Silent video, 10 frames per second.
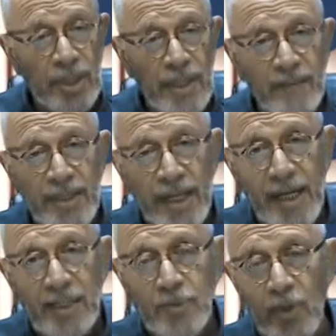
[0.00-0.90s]
and everything
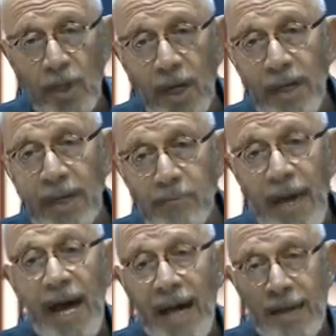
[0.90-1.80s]
else, we're cutting
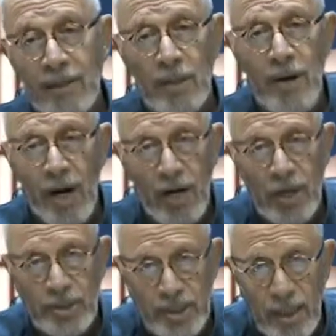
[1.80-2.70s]
back under our
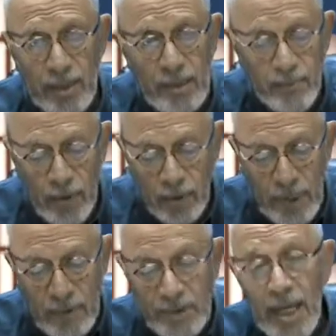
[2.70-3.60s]
austerity
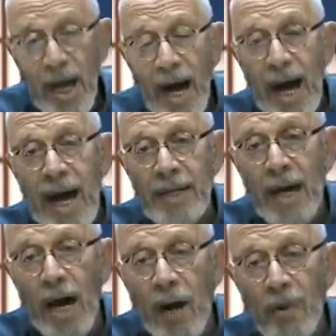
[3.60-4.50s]
programs on
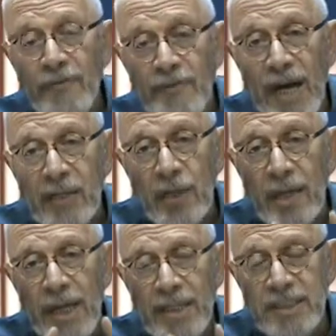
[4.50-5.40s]
our
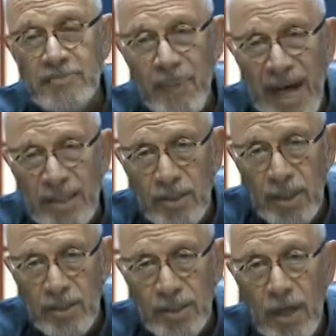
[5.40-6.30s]
federal
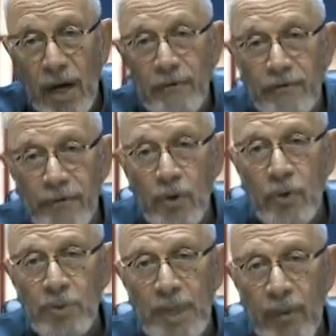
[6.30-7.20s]
inspectors of
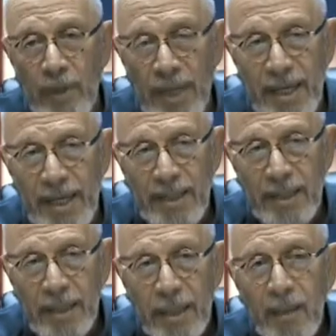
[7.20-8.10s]
food that we eat.
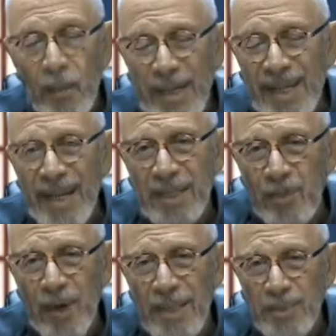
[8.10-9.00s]
We got to
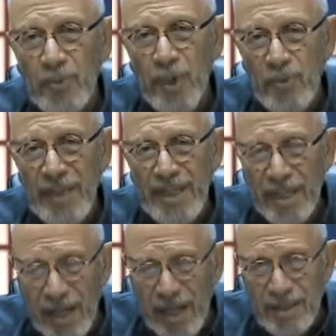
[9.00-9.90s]
watch where we
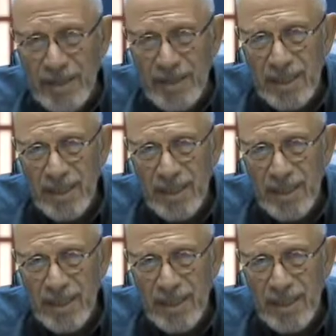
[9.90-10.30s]
cut.